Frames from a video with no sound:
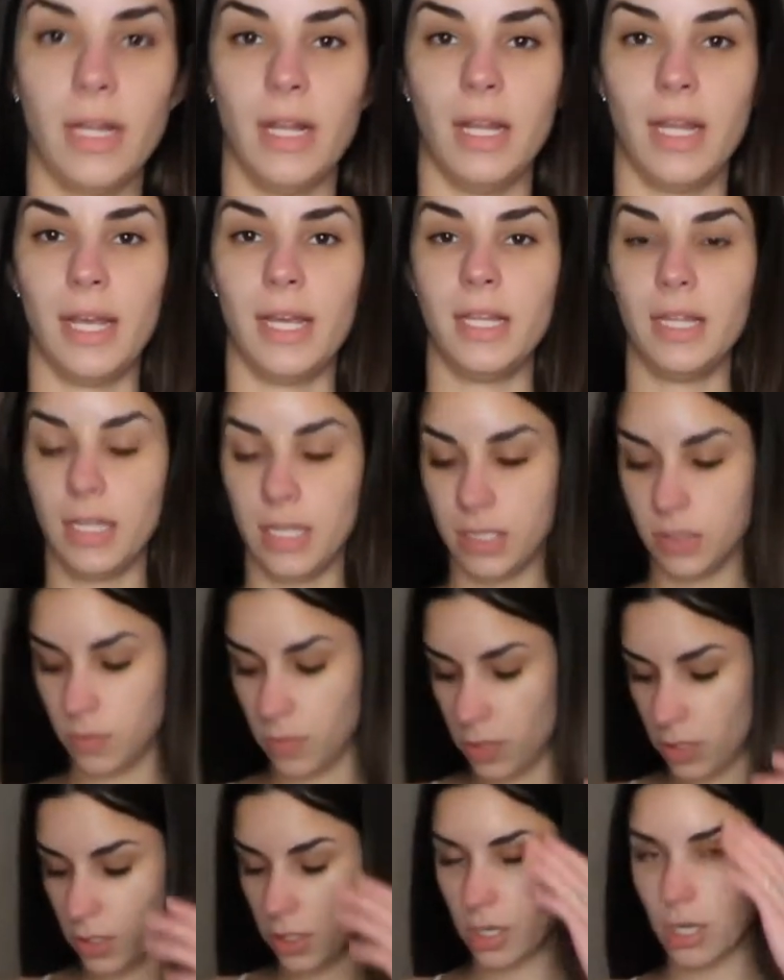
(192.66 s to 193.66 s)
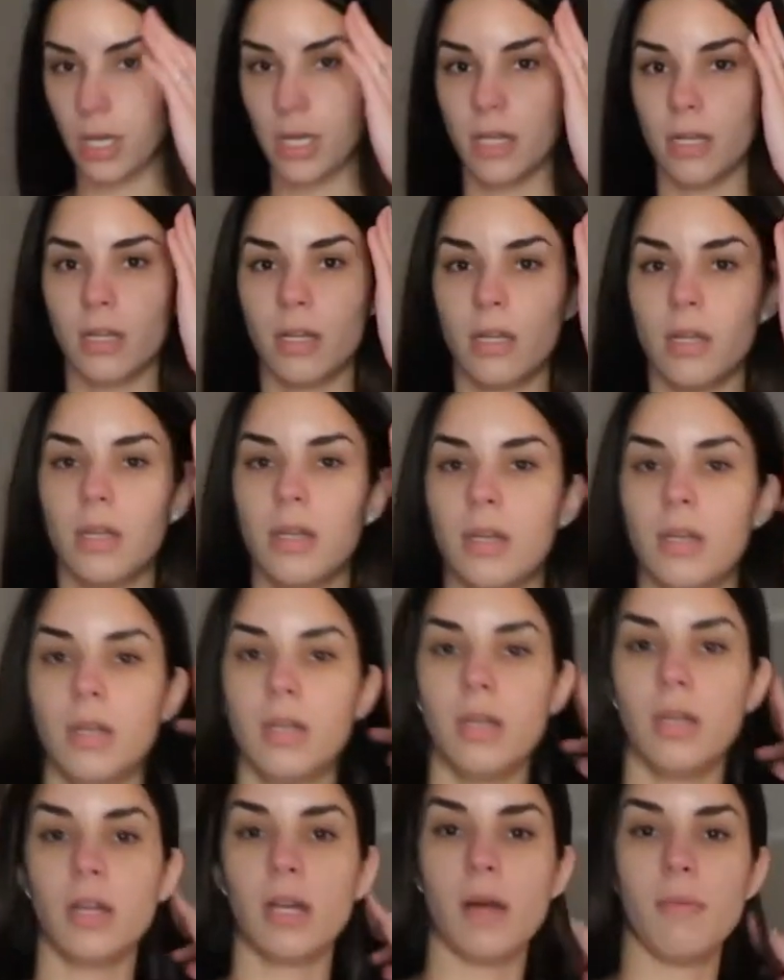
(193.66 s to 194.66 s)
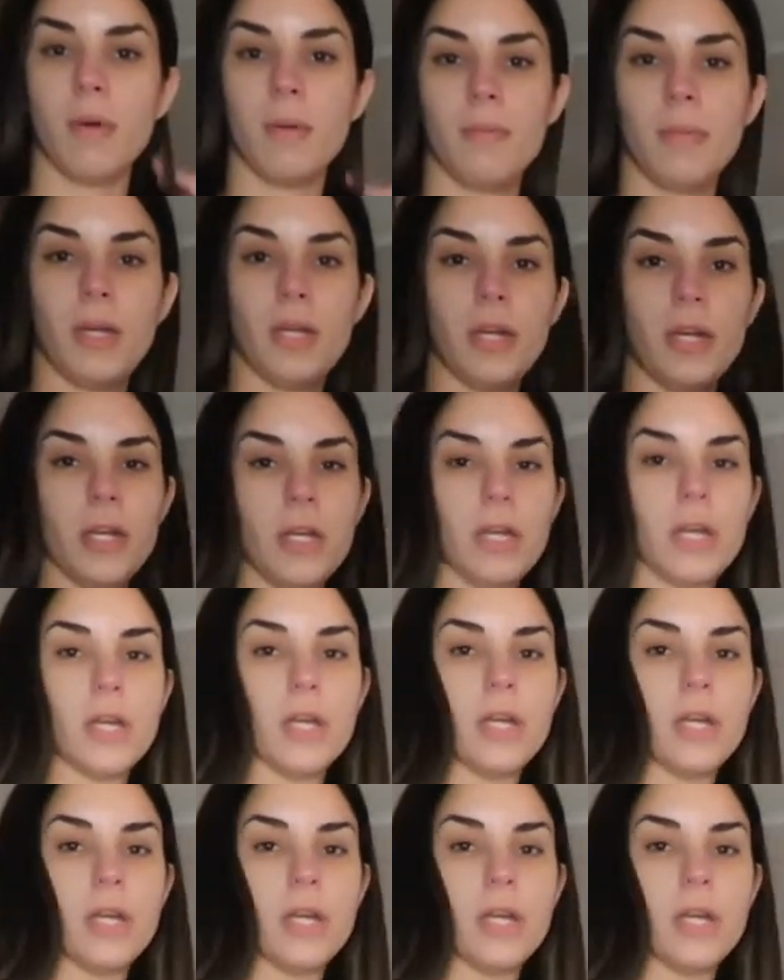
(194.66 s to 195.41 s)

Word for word: I like this one or not. Come up here.